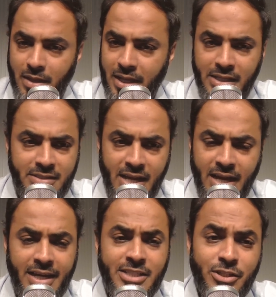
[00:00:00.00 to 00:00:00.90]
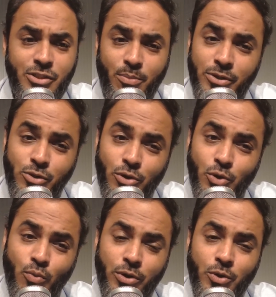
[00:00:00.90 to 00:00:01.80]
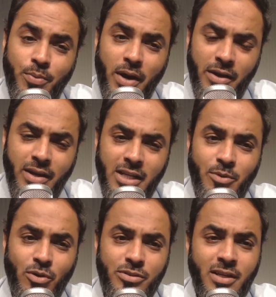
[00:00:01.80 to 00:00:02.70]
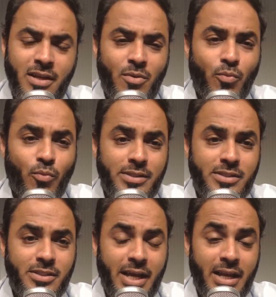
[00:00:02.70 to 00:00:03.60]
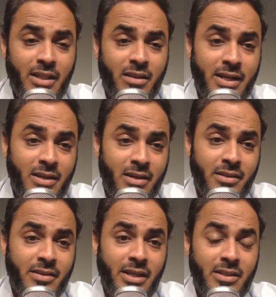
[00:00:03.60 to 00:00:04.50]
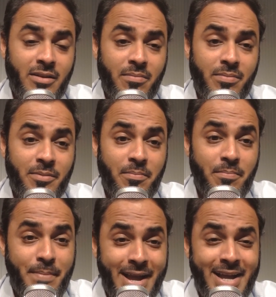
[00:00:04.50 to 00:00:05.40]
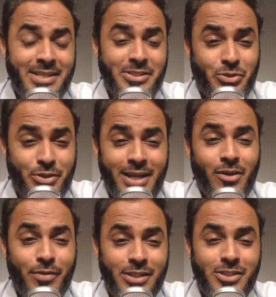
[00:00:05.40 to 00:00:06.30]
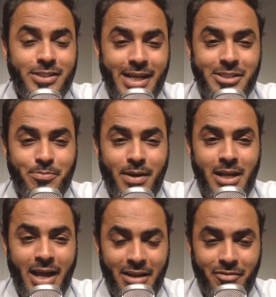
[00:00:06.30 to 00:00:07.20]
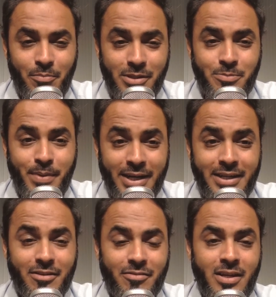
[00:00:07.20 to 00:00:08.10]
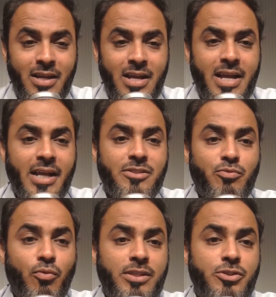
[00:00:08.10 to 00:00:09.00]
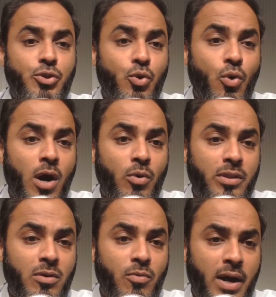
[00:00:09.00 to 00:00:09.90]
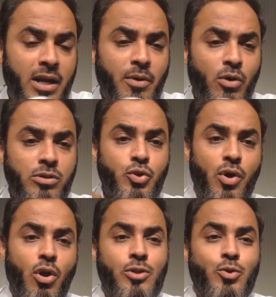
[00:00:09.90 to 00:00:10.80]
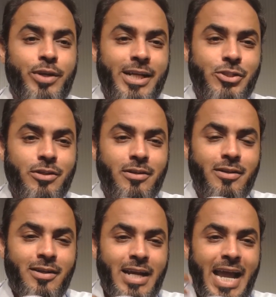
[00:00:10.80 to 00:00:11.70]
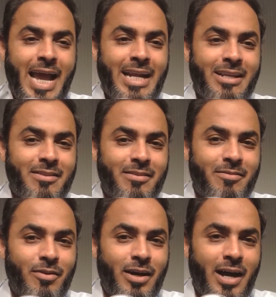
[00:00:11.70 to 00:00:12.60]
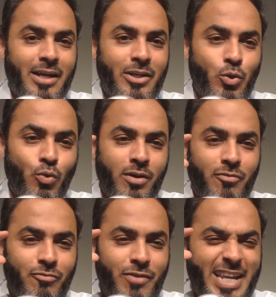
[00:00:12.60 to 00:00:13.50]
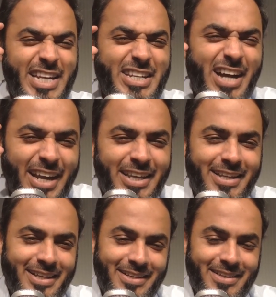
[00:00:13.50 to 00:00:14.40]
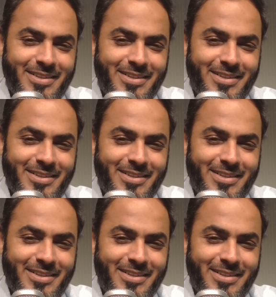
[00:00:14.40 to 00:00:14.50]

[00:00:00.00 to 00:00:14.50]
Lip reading: Exactly. It's on you what you prioritize. Because once another thing, the best thing which changed my life and perspective is once you go out in the wild, because you are also nature and you are very tiny.